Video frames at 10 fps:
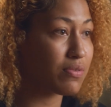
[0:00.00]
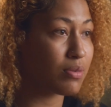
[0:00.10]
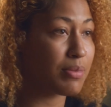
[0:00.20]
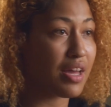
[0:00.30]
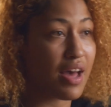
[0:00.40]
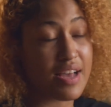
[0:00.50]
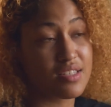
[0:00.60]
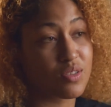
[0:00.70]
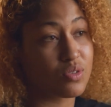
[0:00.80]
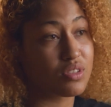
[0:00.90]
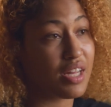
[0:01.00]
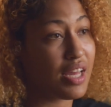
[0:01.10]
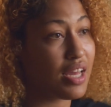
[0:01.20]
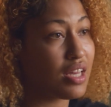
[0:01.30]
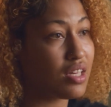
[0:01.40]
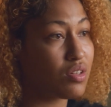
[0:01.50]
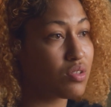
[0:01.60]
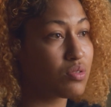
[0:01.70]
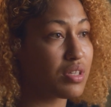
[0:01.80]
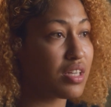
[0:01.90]
from high school to
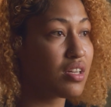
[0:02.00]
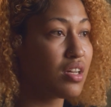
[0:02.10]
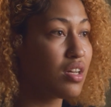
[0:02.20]
AAU, and,